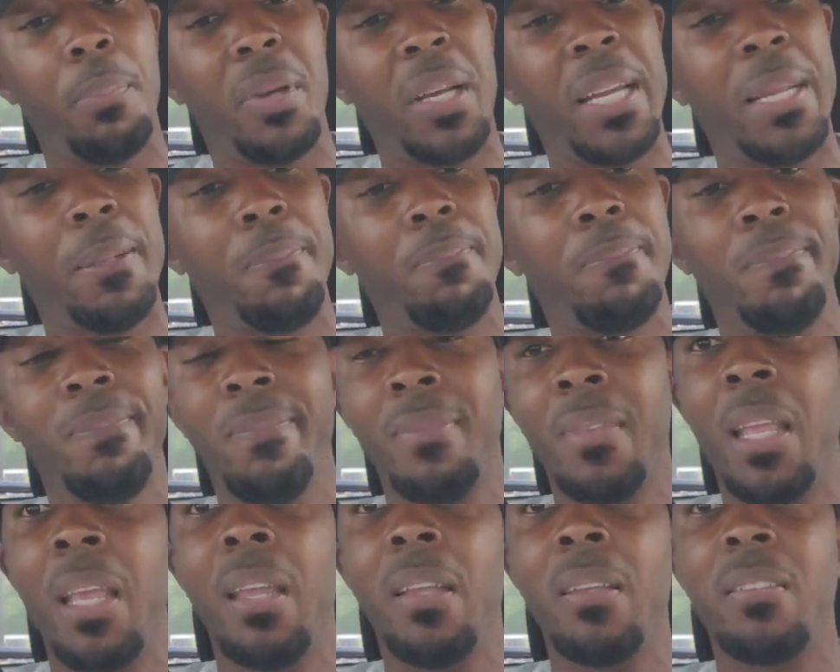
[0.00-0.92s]
But
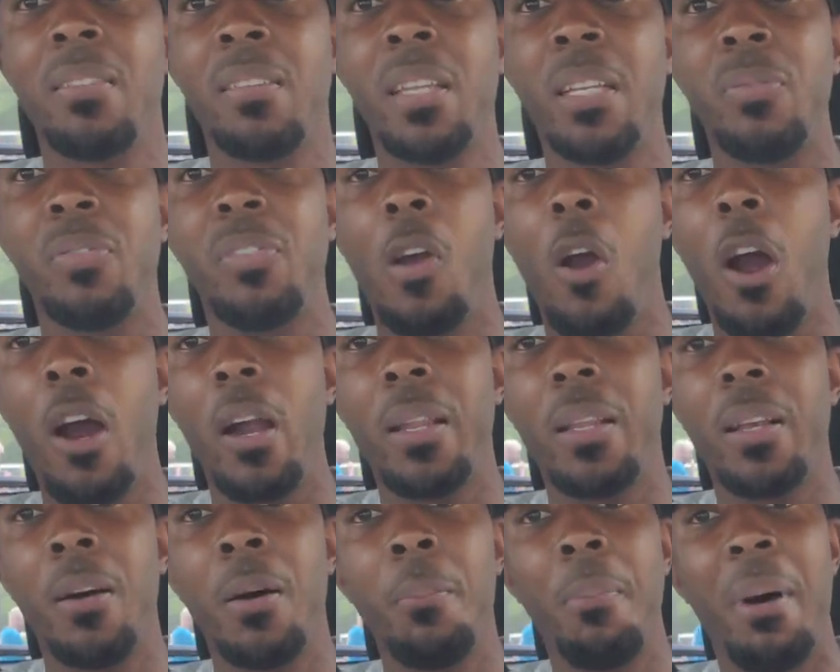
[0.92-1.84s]
Slips are hard to
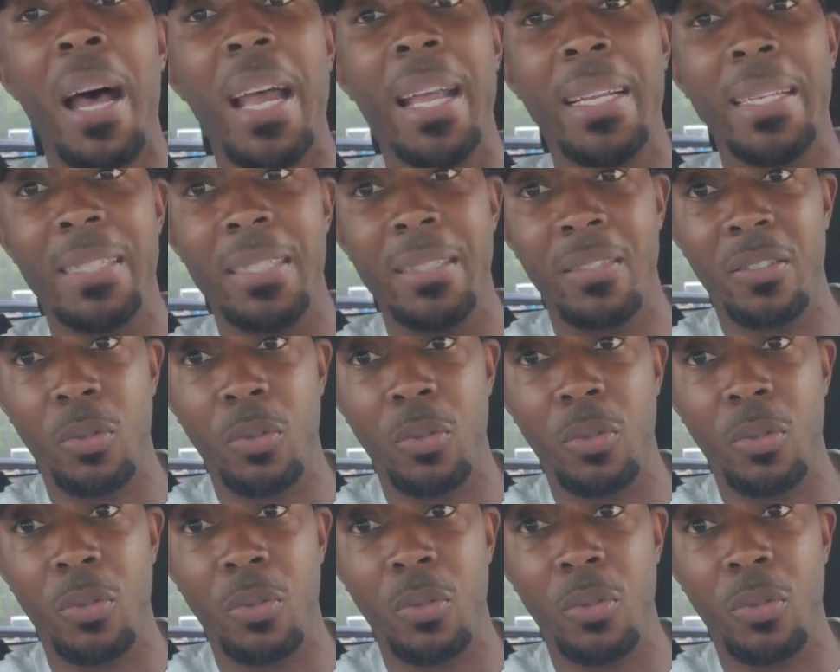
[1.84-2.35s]
come by in these